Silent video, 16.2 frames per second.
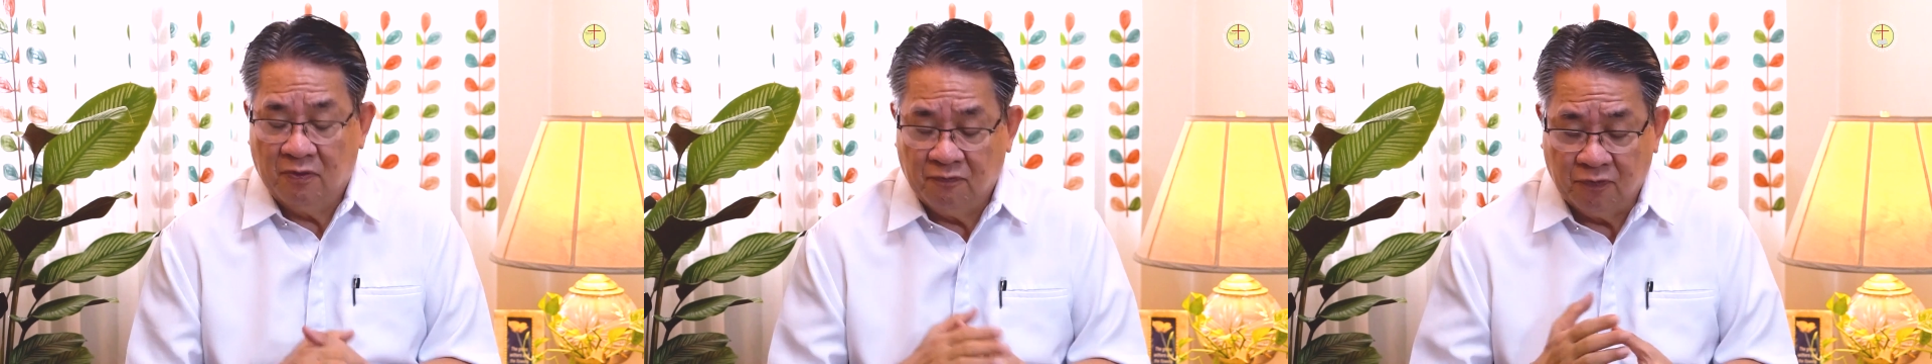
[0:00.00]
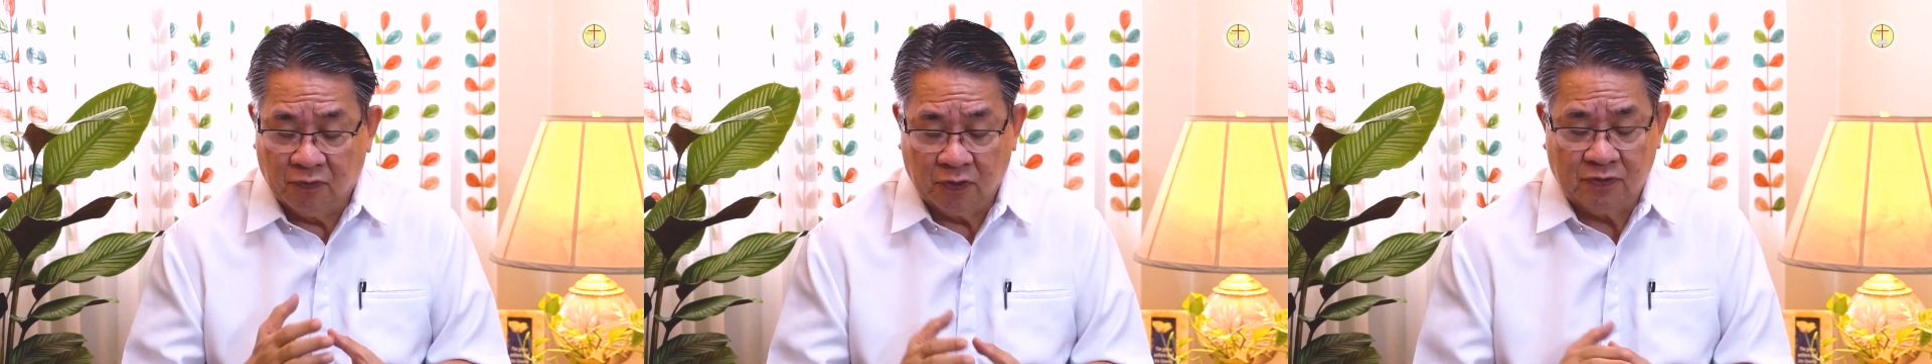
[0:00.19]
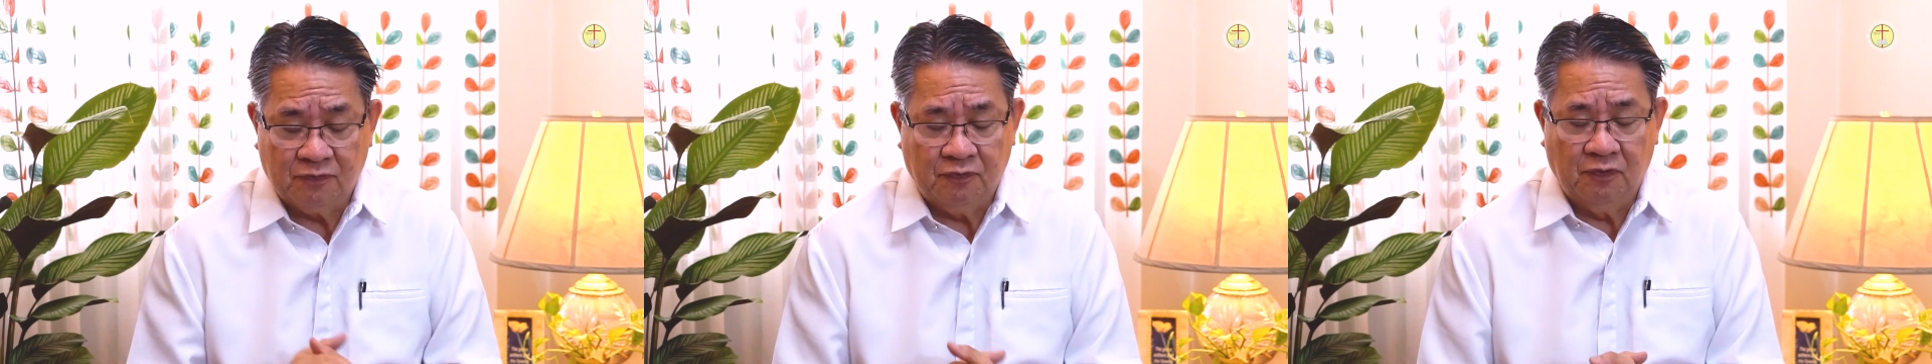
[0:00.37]

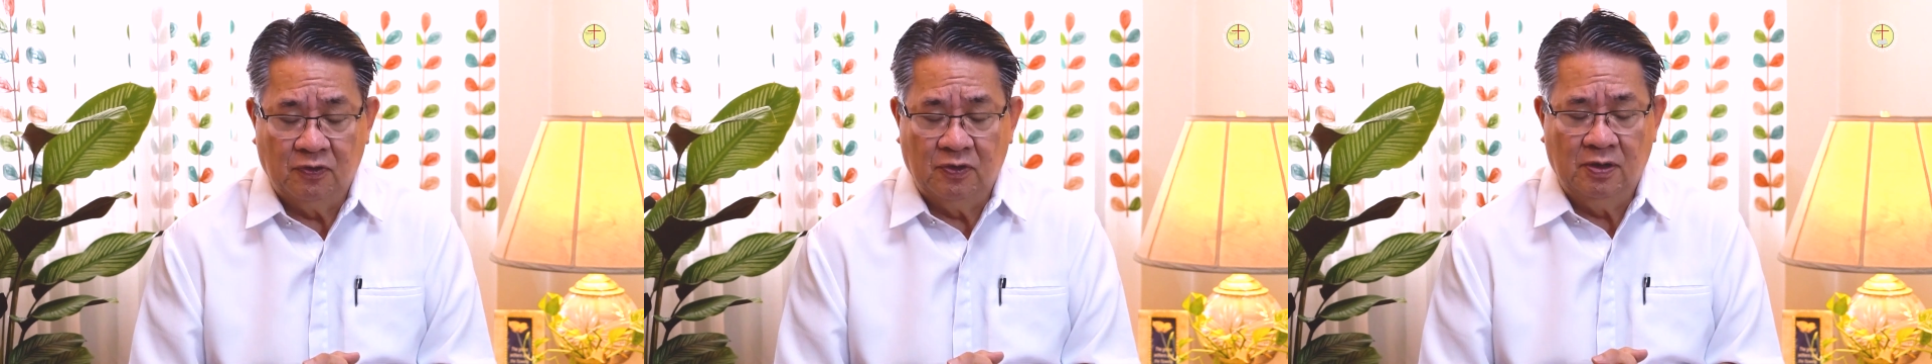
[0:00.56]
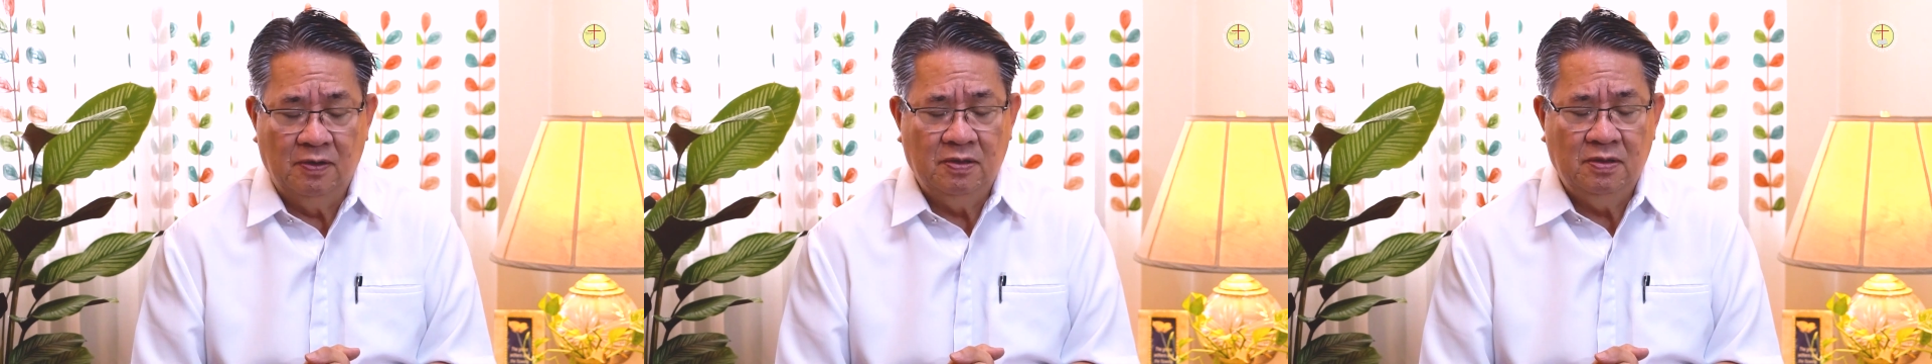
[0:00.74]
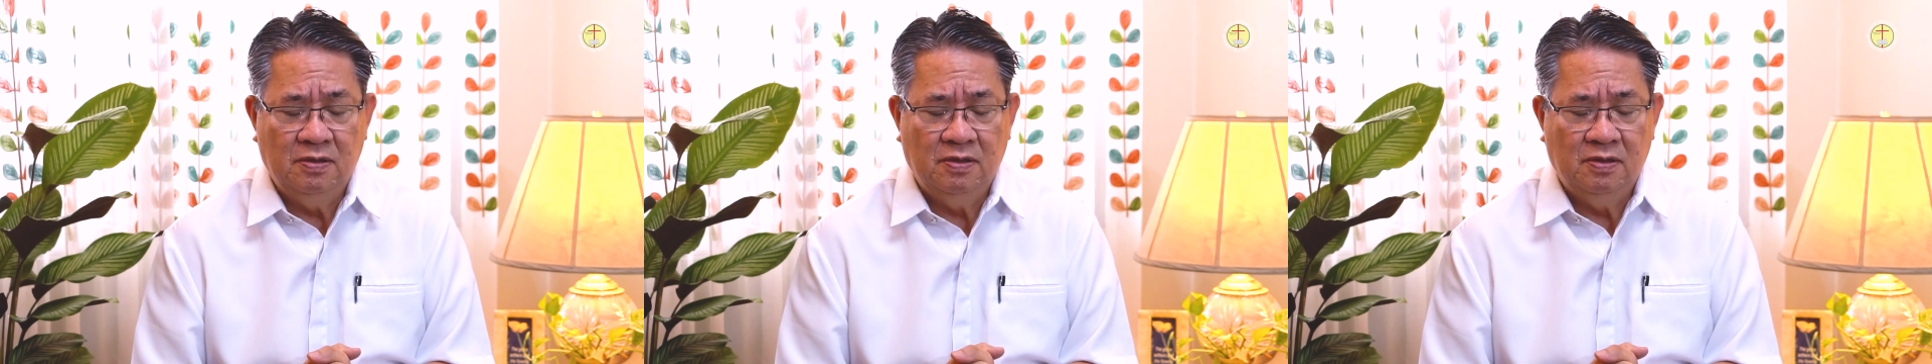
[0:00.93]

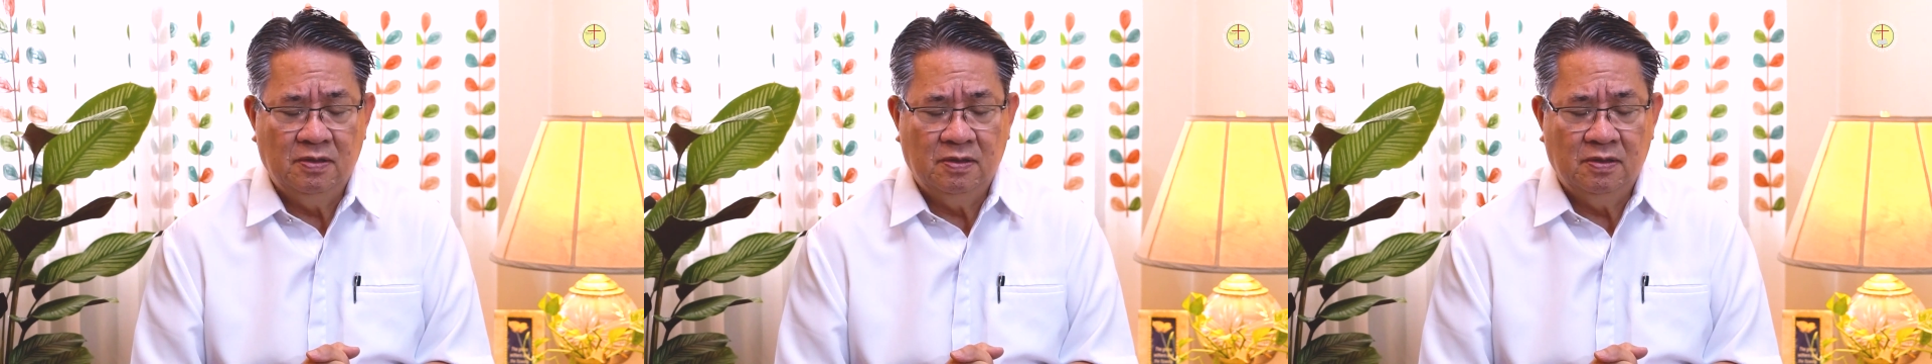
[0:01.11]
fruitful,